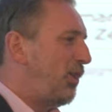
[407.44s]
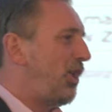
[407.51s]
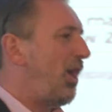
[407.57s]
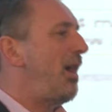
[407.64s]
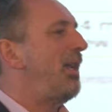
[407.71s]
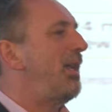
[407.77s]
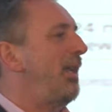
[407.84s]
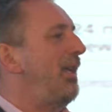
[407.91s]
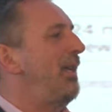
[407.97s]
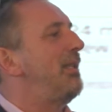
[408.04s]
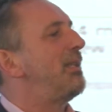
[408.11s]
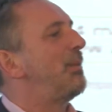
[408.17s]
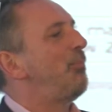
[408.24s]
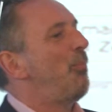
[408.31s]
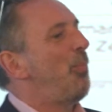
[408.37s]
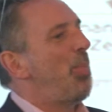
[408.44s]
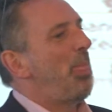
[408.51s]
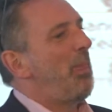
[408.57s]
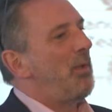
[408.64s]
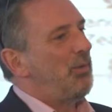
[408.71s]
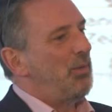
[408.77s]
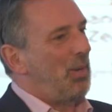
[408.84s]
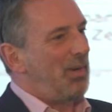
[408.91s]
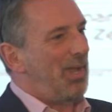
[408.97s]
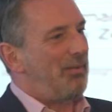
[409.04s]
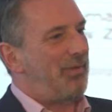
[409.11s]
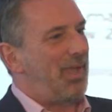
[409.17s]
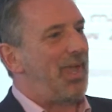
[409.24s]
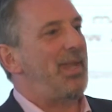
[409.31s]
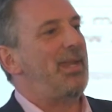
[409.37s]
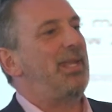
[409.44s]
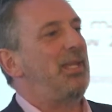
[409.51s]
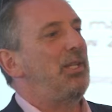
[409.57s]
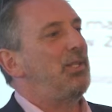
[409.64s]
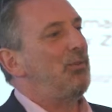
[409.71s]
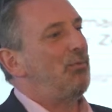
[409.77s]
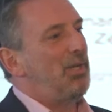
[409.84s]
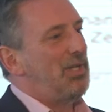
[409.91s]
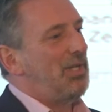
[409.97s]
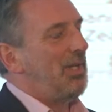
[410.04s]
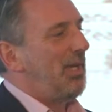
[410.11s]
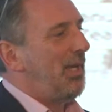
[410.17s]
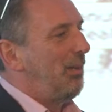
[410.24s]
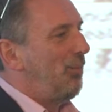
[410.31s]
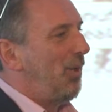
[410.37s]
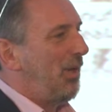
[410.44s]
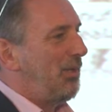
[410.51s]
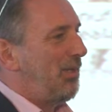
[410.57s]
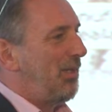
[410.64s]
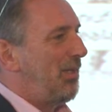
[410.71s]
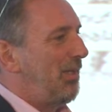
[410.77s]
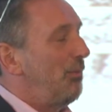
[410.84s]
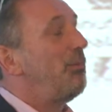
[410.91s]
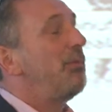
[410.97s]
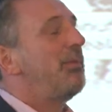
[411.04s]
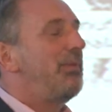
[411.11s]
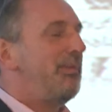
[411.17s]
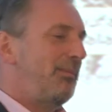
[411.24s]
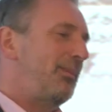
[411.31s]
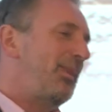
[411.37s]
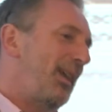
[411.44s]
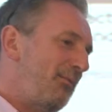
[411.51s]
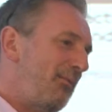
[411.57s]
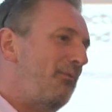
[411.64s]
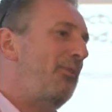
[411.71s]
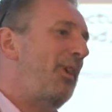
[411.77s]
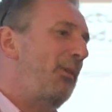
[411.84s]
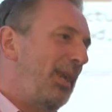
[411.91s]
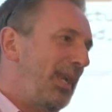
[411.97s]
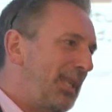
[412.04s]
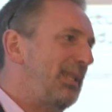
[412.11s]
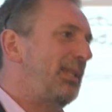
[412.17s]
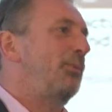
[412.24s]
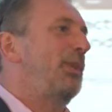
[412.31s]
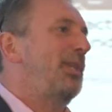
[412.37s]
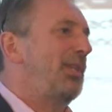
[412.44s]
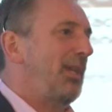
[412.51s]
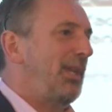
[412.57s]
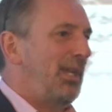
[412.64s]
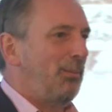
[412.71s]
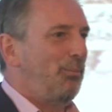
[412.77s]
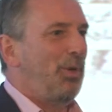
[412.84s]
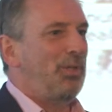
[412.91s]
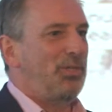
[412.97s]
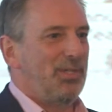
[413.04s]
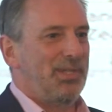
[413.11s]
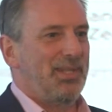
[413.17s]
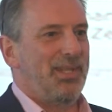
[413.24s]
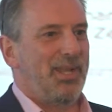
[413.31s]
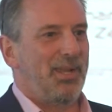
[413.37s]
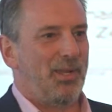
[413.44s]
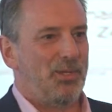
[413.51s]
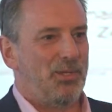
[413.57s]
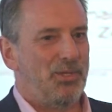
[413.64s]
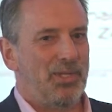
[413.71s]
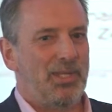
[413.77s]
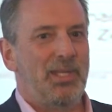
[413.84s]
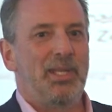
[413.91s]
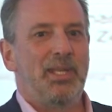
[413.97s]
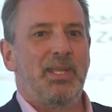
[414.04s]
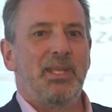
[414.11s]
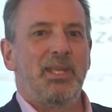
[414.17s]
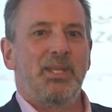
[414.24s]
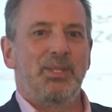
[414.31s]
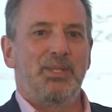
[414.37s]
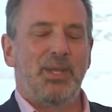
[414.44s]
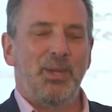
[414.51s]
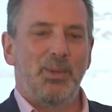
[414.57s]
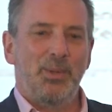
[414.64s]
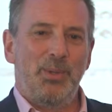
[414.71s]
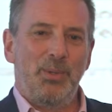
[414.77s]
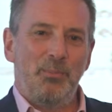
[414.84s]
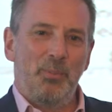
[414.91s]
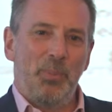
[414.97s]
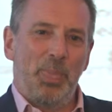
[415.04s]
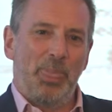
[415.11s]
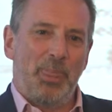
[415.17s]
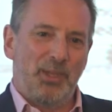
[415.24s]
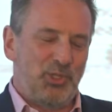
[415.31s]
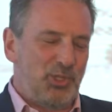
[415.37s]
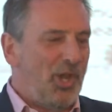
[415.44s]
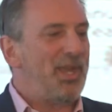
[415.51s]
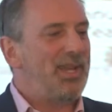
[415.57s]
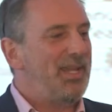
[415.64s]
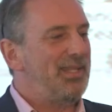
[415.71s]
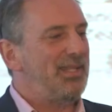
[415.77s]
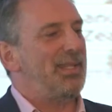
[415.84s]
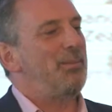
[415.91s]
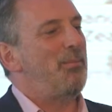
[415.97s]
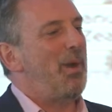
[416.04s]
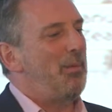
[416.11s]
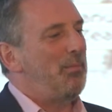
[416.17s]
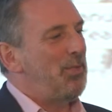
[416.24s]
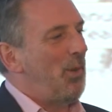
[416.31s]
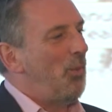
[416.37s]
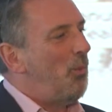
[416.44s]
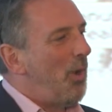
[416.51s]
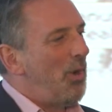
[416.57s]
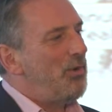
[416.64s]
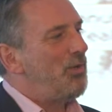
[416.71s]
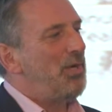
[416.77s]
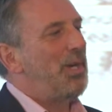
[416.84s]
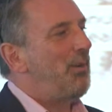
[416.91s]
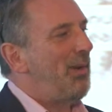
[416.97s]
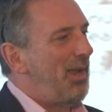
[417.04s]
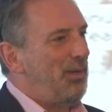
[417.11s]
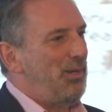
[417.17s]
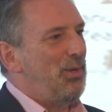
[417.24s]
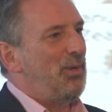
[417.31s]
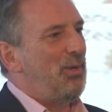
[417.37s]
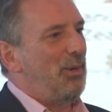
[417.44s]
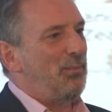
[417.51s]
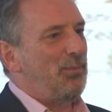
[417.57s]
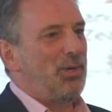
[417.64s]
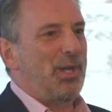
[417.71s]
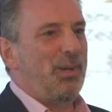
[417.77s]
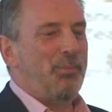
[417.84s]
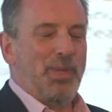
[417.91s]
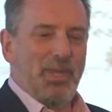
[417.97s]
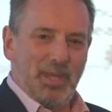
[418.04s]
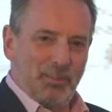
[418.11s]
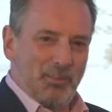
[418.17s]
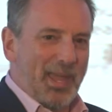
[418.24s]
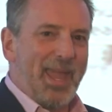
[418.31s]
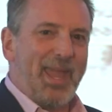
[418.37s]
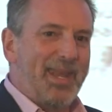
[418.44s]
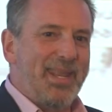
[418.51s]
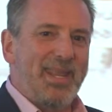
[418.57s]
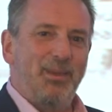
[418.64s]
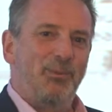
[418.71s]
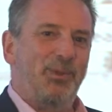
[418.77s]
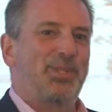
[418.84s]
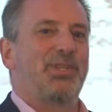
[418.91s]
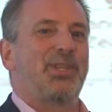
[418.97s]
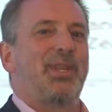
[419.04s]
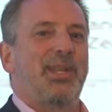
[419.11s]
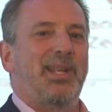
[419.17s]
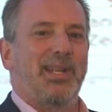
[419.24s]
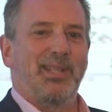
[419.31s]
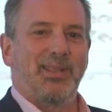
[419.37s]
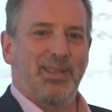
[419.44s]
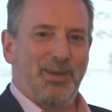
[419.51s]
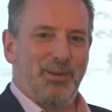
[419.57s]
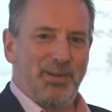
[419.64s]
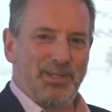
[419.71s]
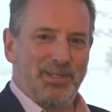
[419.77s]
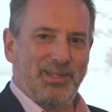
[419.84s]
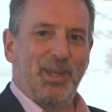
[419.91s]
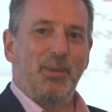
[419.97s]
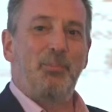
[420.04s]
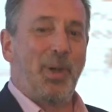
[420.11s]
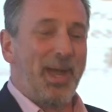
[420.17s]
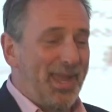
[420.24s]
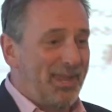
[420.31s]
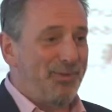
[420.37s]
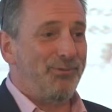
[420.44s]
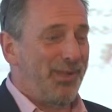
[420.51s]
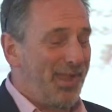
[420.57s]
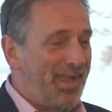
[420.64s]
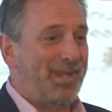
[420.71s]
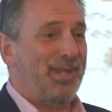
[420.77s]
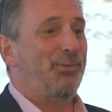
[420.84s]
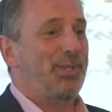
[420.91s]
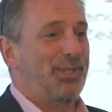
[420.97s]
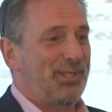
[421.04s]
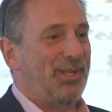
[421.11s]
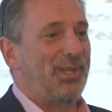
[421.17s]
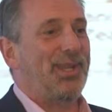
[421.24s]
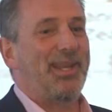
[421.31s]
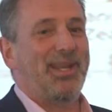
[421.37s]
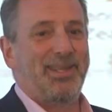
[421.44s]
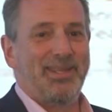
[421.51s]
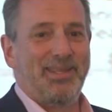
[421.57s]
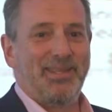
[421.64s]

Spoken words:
Chinese don't have any recycling process. They have very little recycling process in their country. So the Chinese at the moment are wandering around Europe trying to pick up any recycling that there is. They'll pay for any recycling.